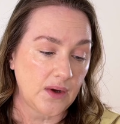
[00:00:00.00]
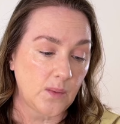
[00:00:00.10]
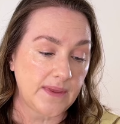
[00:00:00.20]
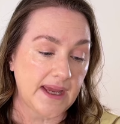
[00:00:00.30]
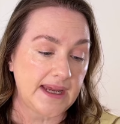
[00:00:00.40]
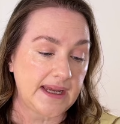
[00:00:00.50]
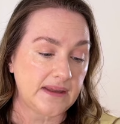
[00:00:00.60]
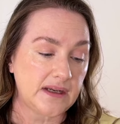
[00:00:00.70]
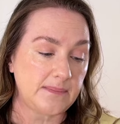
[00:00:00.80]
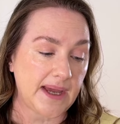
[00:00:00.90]
When they hear
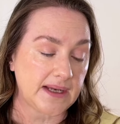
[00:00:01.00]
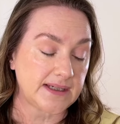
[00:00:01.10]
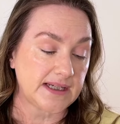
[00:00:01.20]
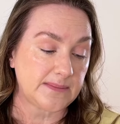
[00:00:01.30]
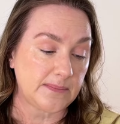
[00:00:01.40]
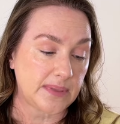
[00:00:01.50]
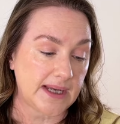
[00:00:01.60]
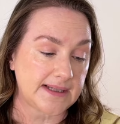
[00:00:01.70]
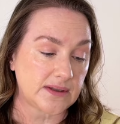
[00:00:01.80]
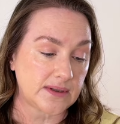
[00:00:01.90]
that a bounty has been
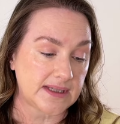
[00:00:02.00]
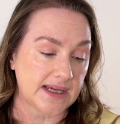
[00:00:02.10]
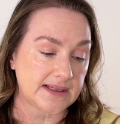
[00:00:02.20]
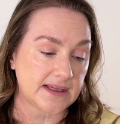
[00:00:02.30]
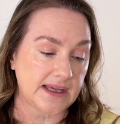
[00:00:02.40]
placed on Dusk,